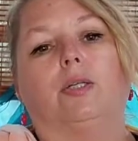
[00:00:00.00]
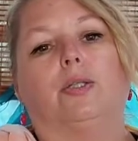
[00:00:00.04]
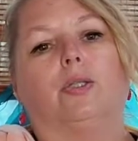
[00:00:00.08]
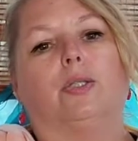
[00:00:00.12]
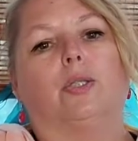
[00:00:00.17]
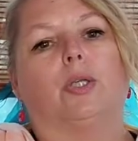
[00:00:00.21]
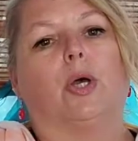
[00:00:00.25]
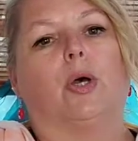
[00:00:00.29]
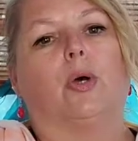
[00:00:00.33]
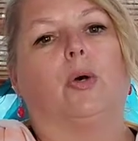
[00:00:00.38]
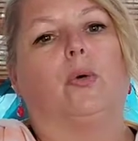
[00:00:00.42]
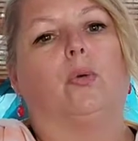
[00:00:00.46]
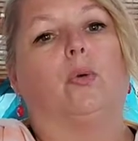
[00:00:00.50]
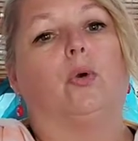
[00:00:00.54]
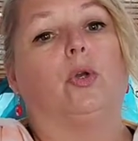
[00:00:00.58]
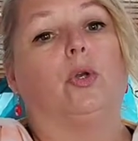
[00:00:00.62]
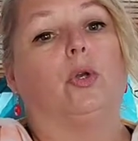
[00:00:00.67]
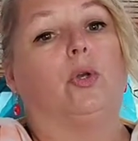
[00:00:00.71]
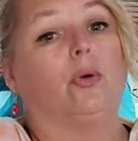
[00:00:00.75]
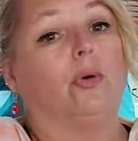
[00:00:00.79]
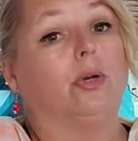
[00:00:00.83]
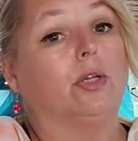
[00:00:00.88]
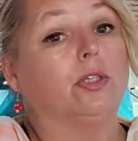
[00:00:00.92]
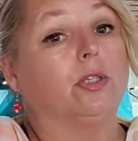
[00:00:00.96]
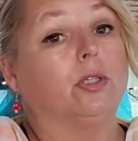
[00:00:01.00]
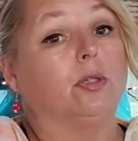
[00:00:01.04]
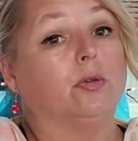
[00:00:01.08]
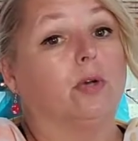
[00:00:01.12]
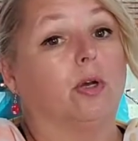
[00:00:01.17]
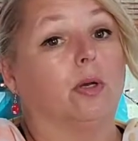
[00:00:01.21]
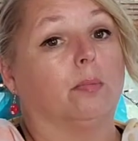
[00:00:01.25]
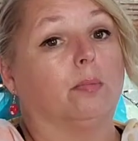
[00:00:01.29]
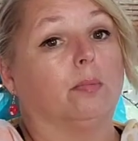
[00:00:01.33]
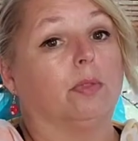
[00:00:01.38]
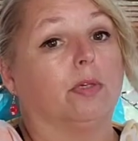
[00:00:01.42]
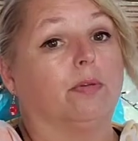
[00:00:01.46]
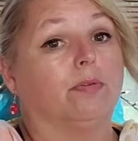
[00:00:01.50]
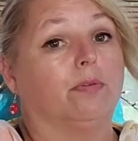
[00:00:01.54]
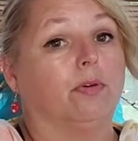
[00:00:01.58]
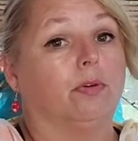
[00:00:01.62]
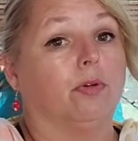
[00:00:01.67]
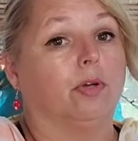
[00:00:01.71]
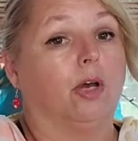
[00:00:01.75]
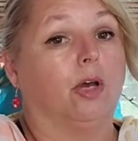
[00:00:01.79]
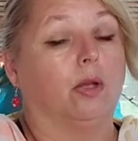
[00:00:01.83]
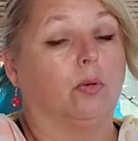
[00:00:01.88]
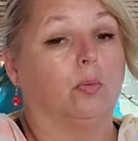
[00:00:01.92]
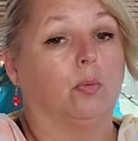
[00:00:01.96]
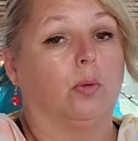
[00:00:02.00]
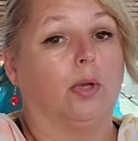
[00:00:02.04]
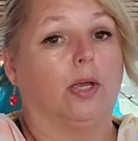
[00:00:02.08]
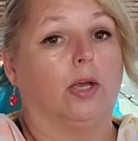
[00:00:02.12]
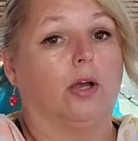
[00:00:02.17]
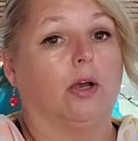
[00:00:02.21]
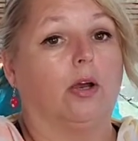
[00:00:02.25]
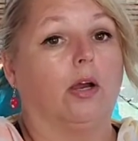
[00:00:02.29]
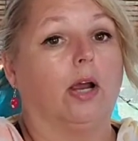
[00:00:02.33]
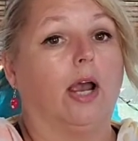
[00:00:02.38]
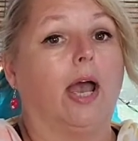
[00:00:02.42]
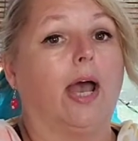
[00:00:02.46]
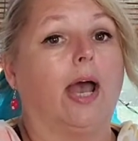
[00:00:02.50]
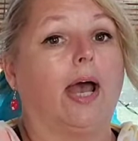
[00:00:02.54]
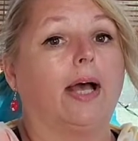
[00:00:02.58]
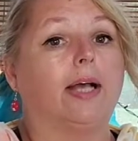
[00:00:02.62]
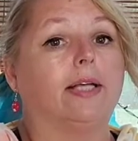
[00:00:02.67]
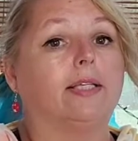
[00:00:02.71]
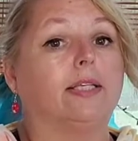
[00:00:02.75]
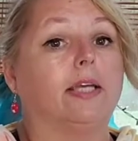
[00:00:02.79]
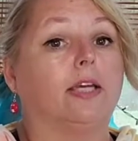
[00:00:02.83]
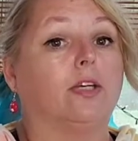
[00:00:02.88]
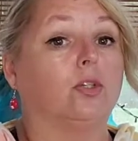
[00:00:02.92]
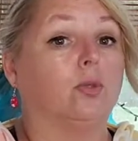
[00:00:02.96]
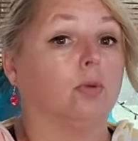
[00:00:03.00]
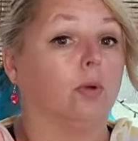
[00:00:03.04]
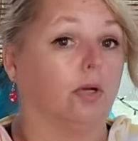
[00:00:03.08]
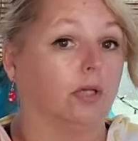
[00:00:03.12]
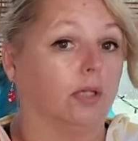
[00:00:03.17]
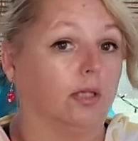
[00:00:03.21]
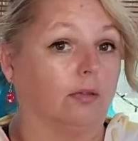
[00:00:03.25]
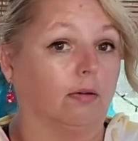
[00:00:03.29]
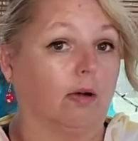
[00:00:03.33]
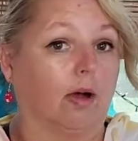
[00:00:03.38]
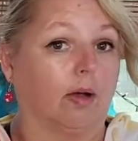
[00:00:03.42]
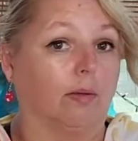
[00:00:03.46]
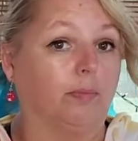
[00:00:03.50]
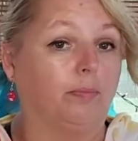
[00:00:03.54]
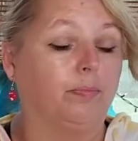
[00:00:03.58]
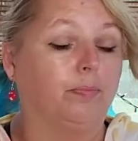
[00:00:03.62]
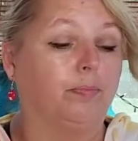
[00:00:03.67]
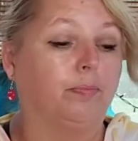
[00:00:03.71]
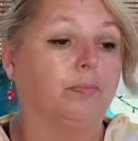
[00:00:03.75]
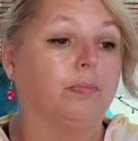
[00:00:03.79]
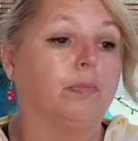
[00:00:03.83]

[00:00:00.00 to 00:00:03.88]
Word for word: So Nordstrom's, if you're not aware, has a trunk club.